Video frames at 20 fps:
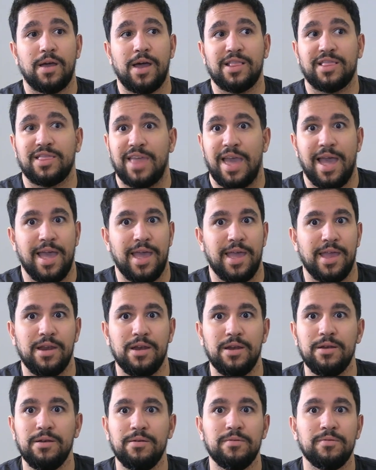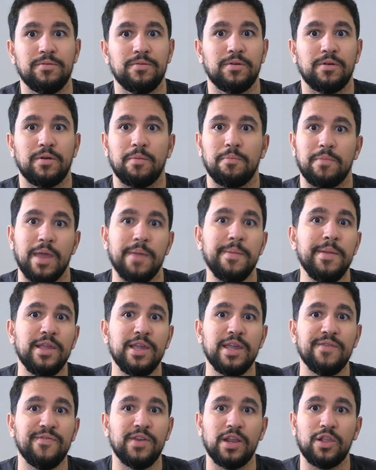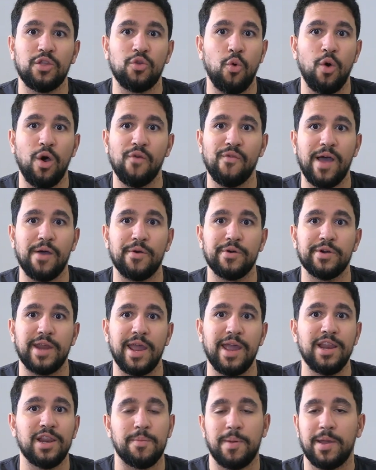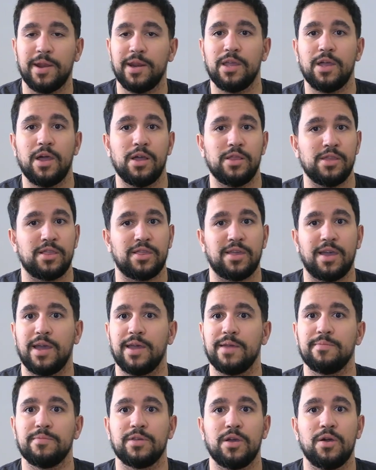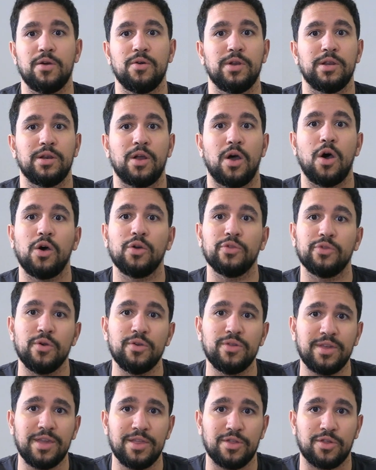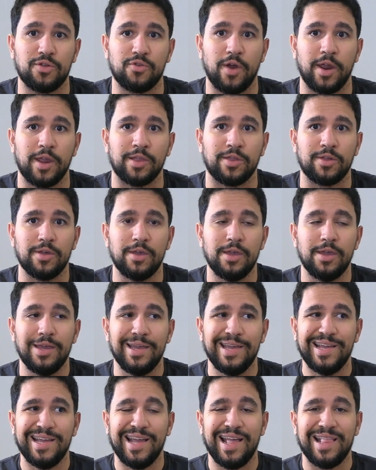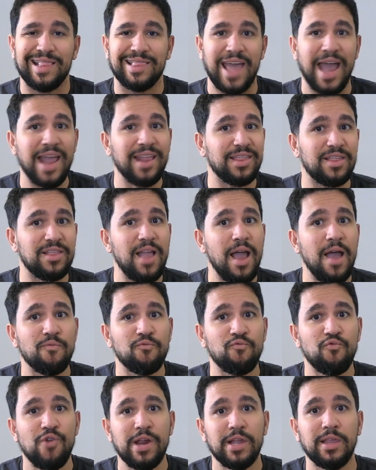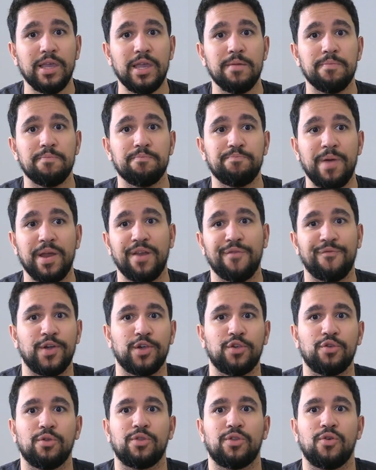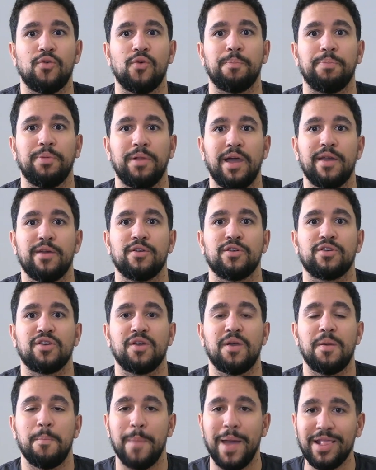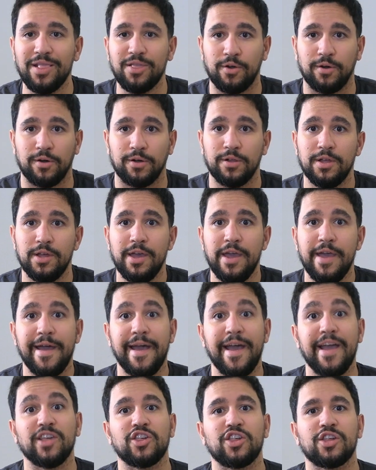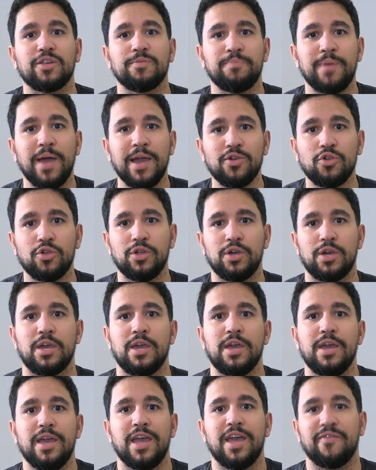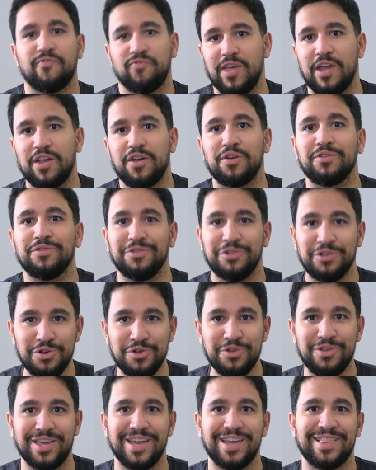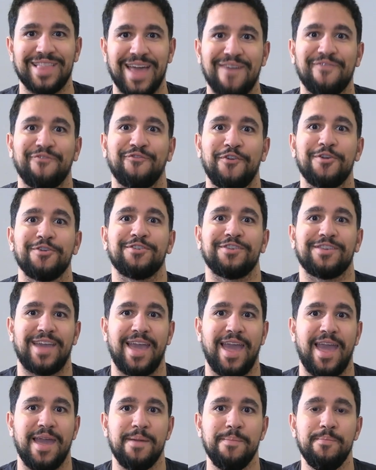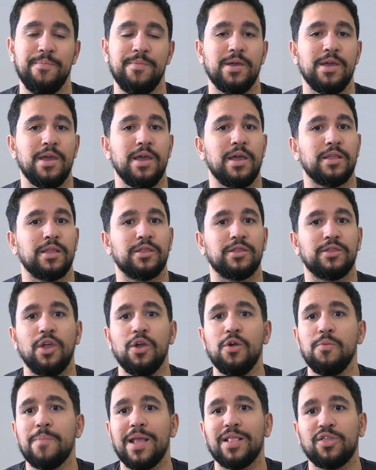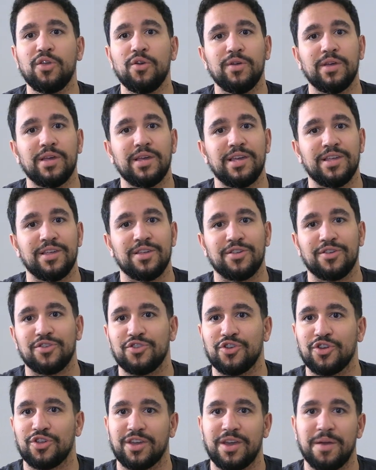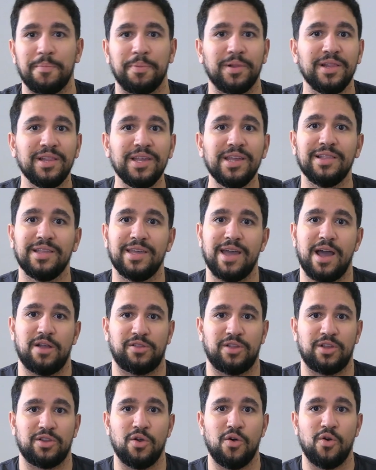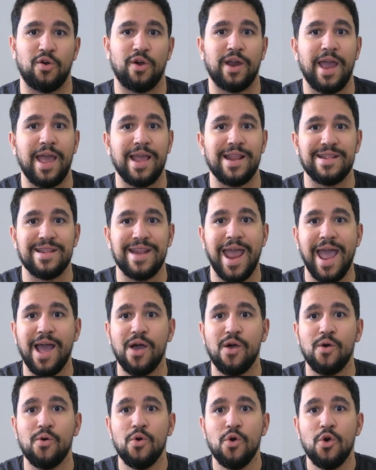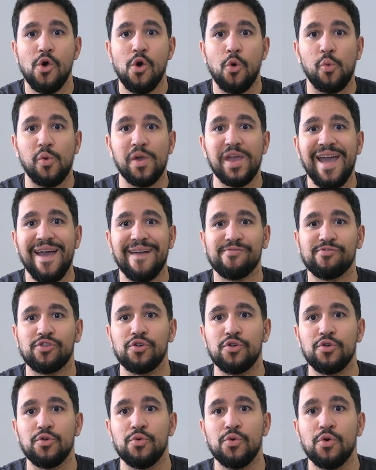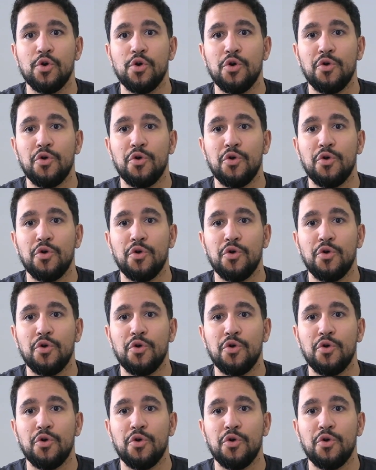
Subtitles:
a 10, maybe even a 12-hour day, depending on the time zone and all those constraints. That's not really beneficial to a player's mental, especially if they're losing that first game. Their mental is just completely out the door. And now we have to,